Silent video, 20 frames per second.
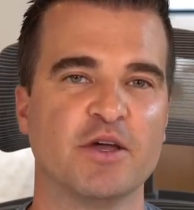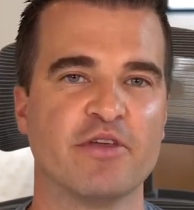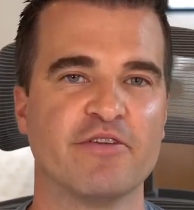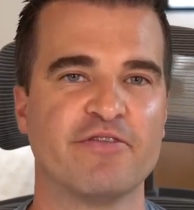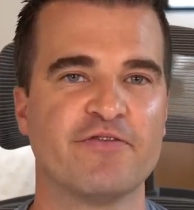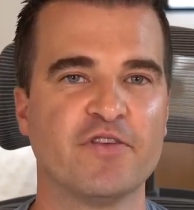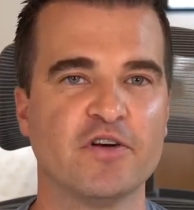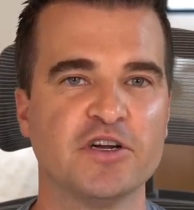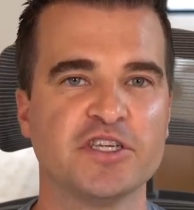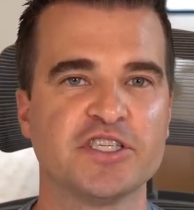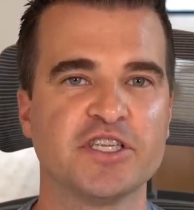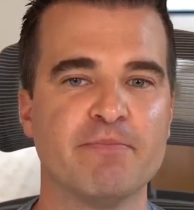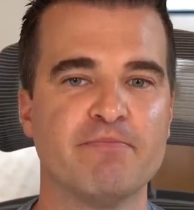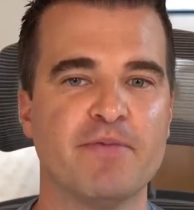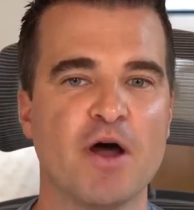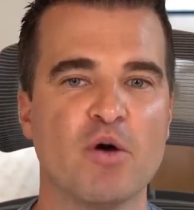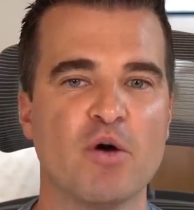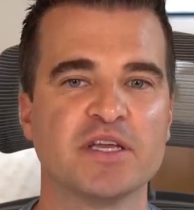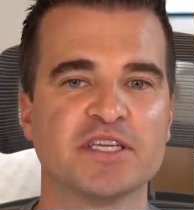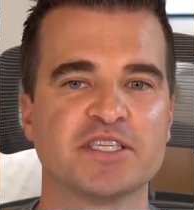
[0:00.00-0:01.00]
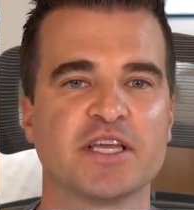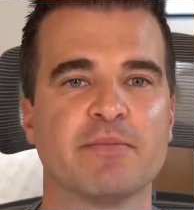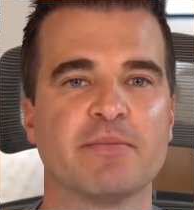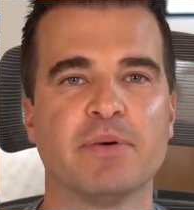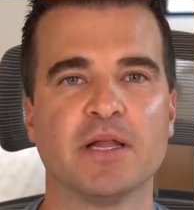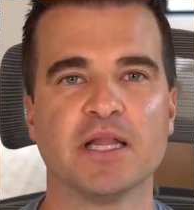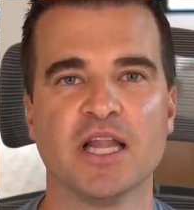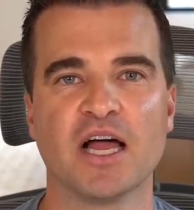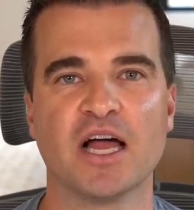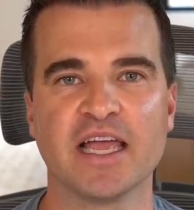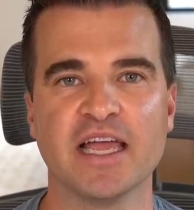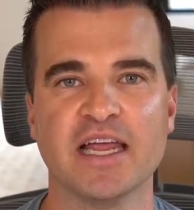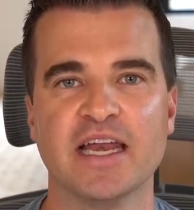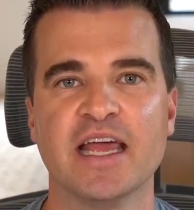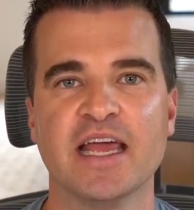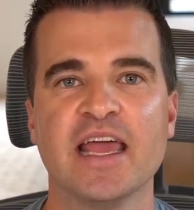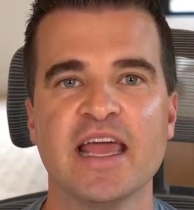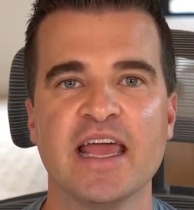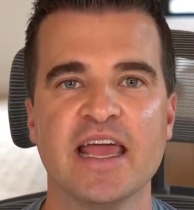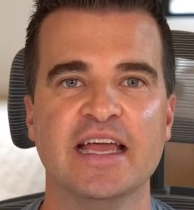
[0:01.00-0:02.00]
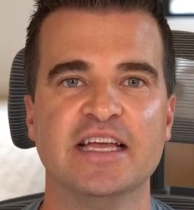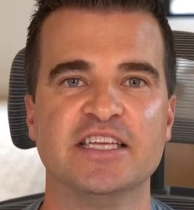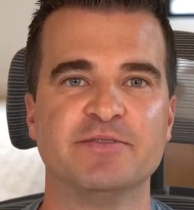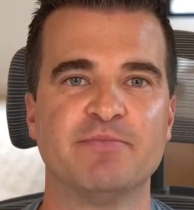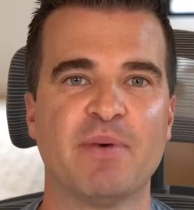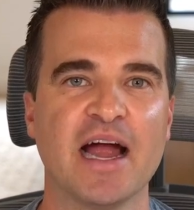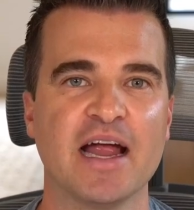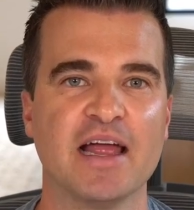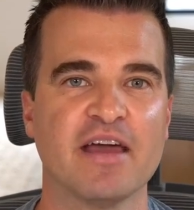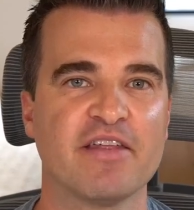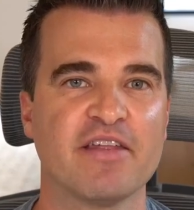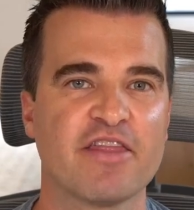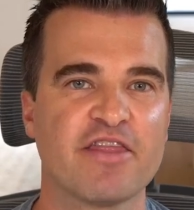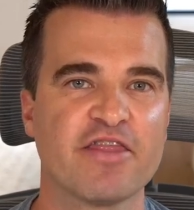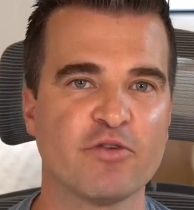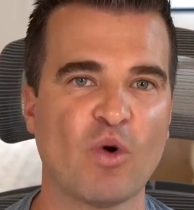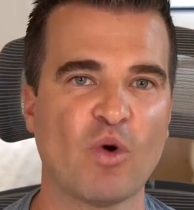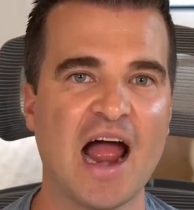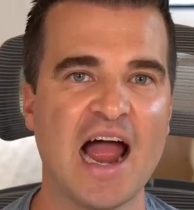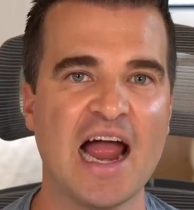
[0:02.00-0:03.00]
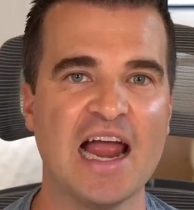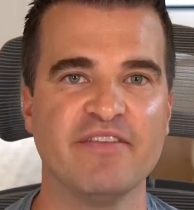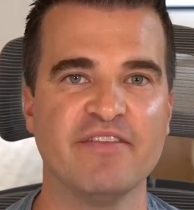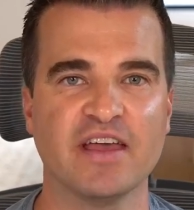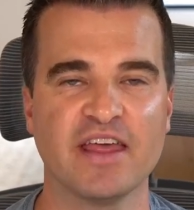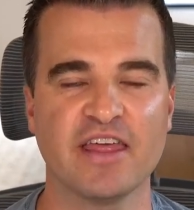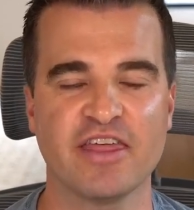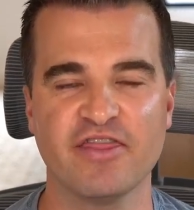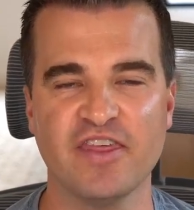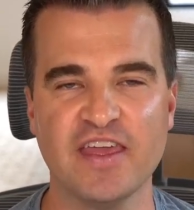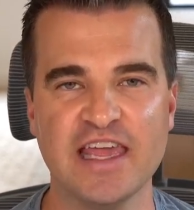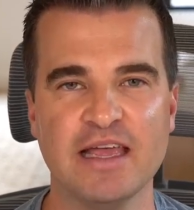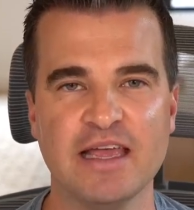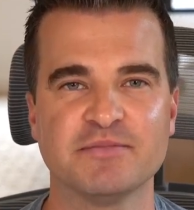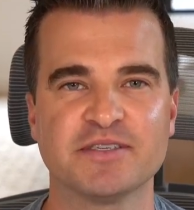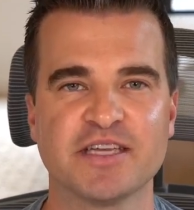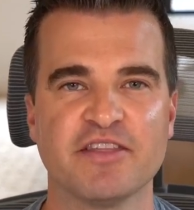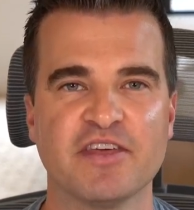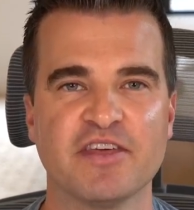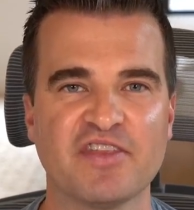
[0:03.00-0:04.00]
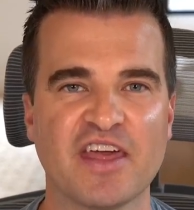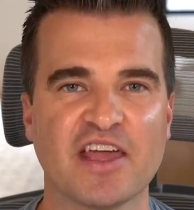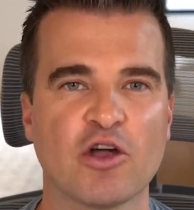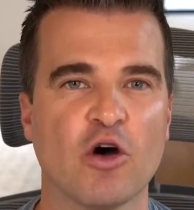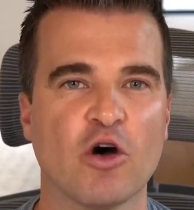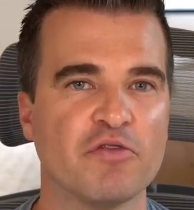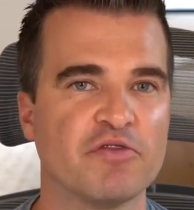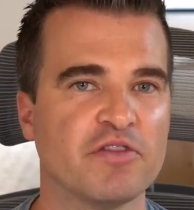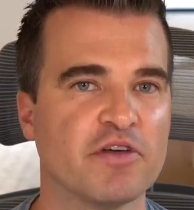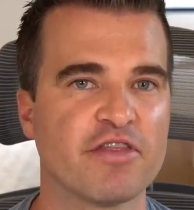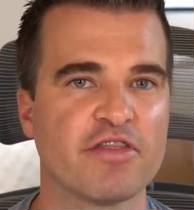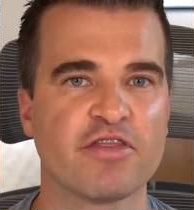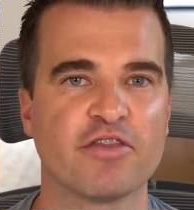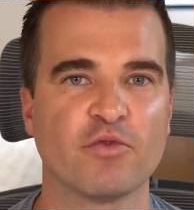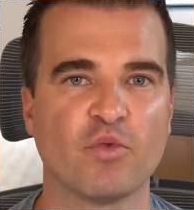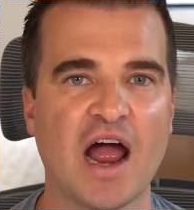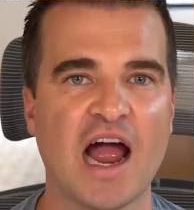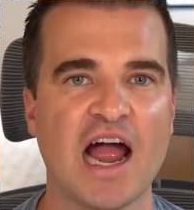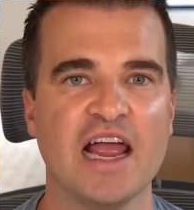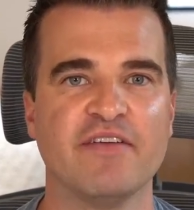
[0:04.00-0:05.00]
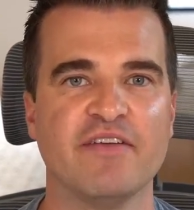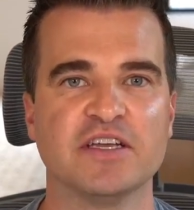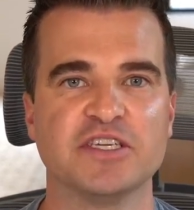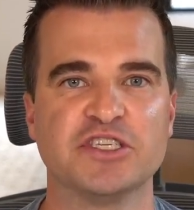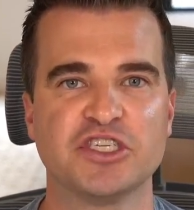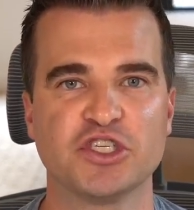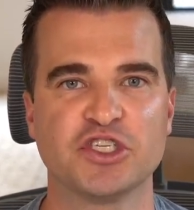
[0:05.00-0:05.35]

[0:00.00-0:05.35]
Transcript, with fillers: So the first bonus plugin is by Thrive Themes. I think they call it the Thrive